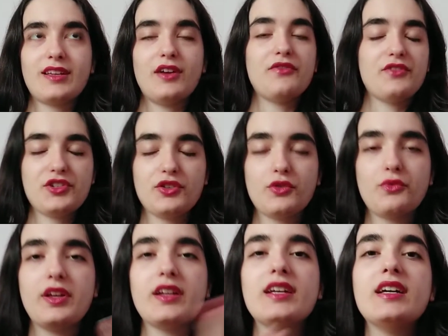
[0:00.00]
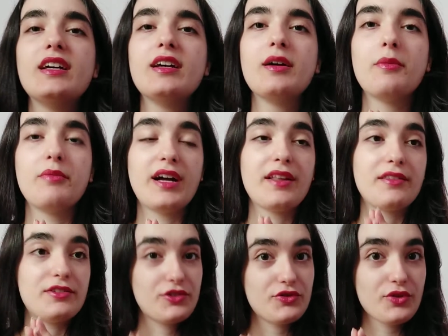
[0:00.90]
official queen, but the
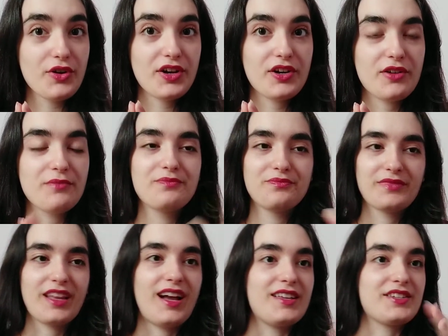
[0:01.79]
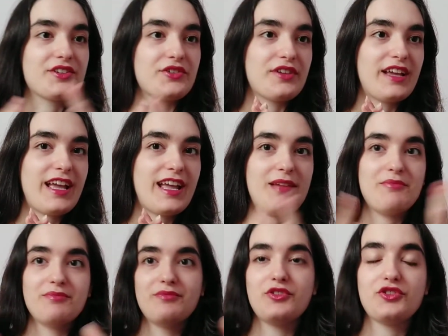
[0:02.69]
destroyer, as her
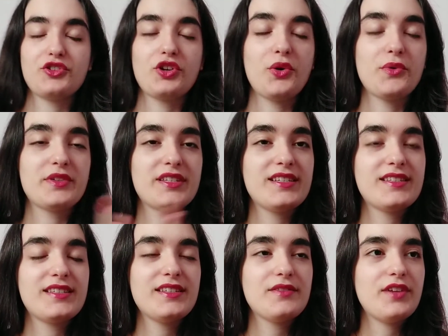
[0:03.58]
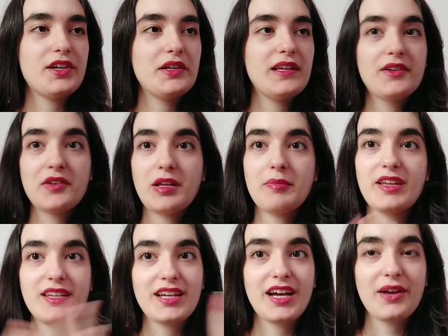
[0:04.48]
name shows, is this very creepy
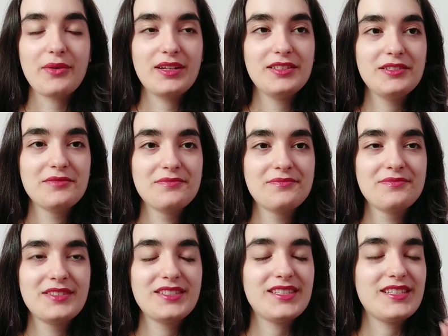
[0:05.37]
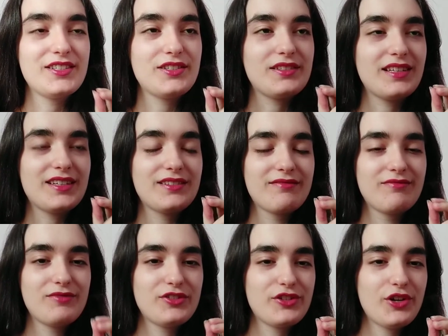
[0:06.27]
tyrant. She's
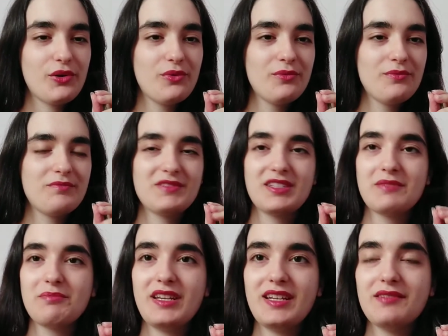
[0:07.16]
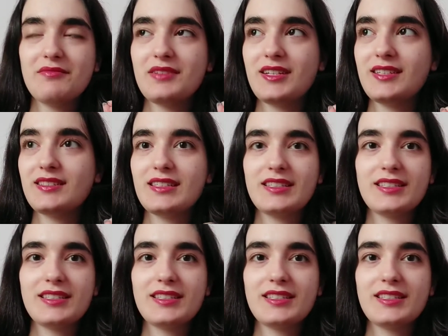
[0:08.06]
so just mean and